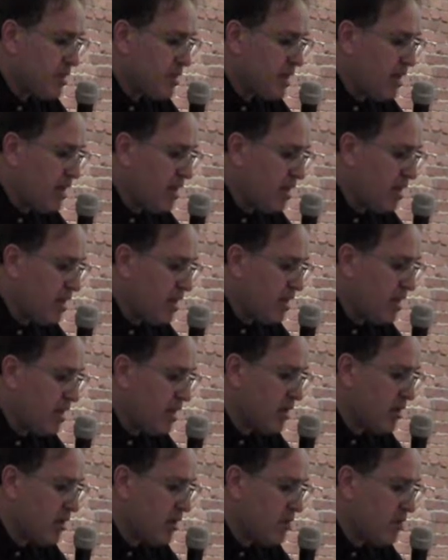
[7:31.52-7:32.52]
the
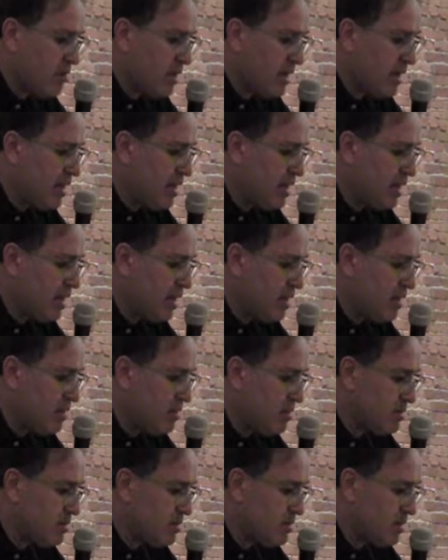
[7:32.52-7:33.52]
hair on my
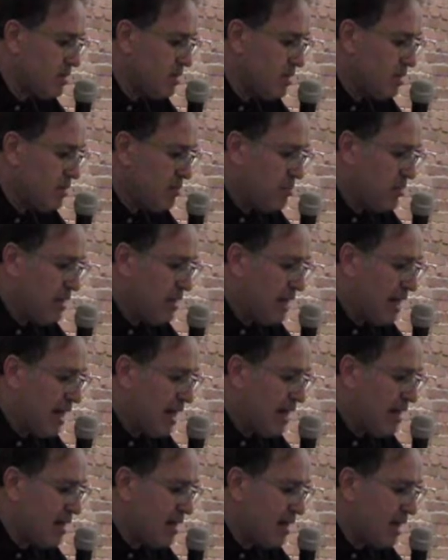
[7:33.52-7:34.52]
head, my
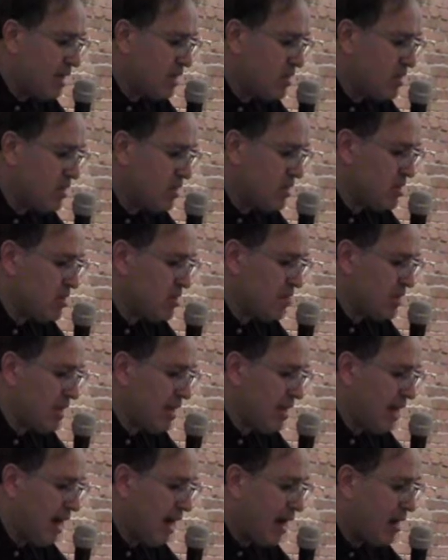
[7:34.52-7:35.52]
eyelashes,
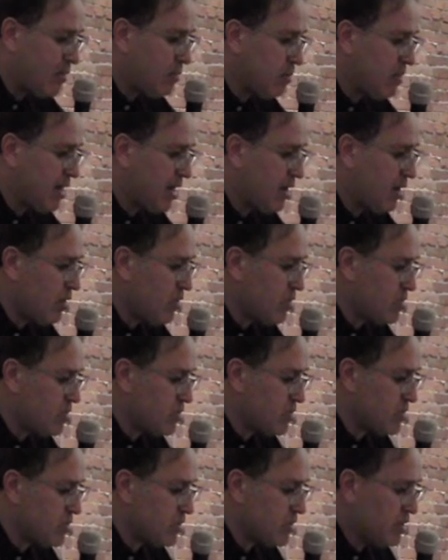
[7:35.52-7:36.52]
my
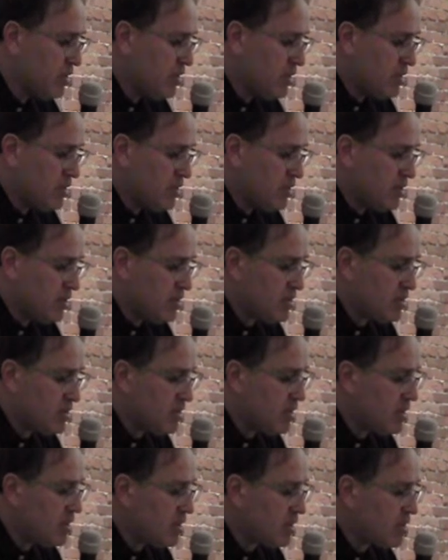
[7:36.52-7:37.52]
eyebrows, the
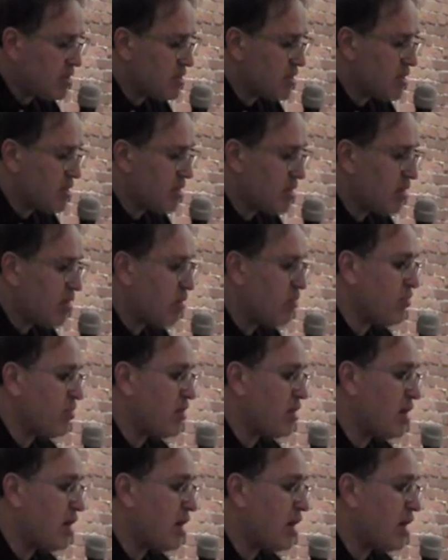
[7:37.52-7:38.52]
signature
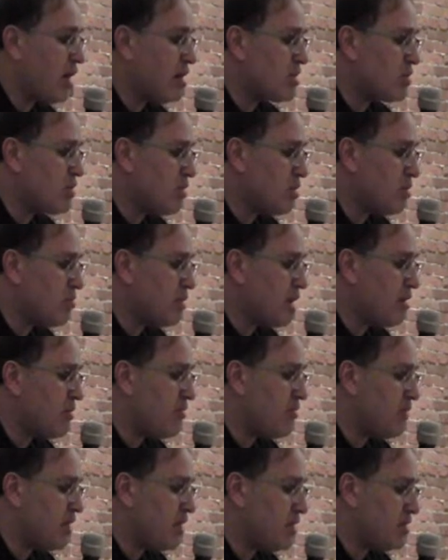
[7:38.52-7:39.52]
of God on my
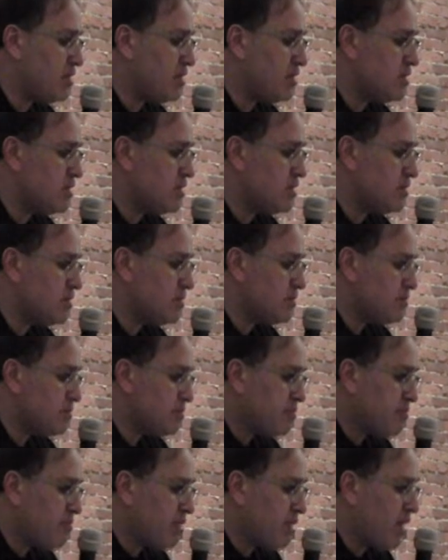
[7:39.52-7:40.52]
face?
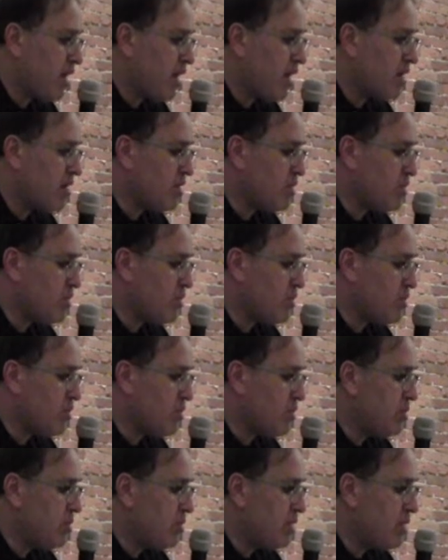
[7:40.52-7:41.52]
Are
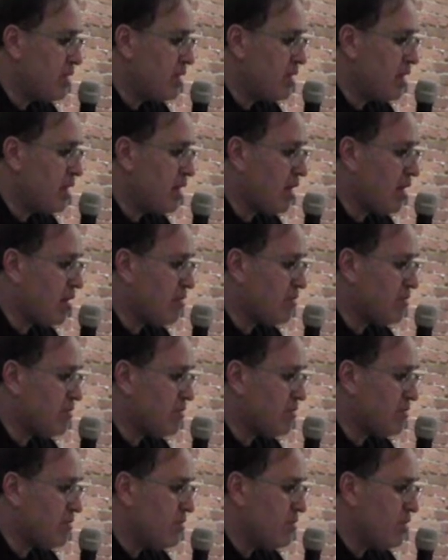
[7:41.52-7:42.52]
you,
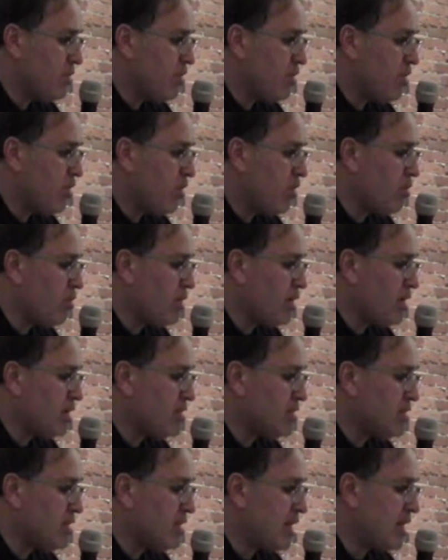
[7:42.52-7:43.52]
love,
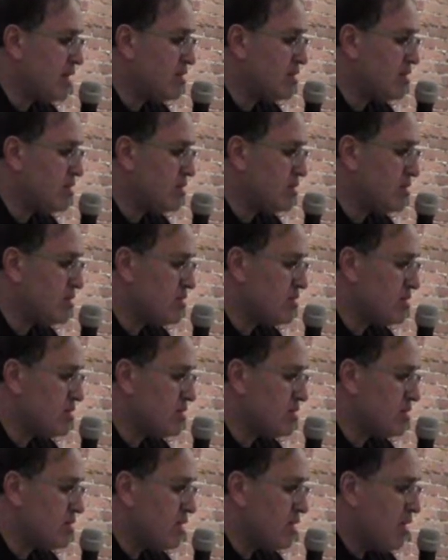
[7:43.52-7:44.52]
always in
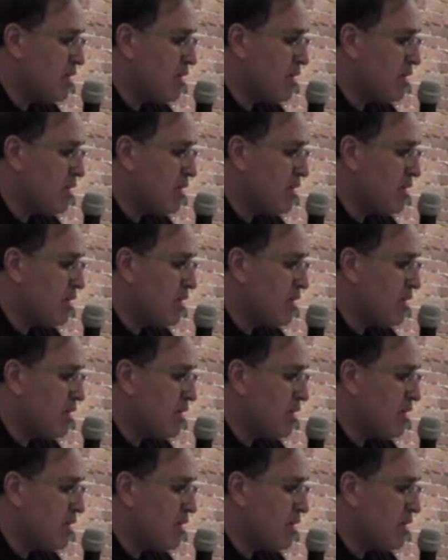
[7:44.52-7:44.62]
essence?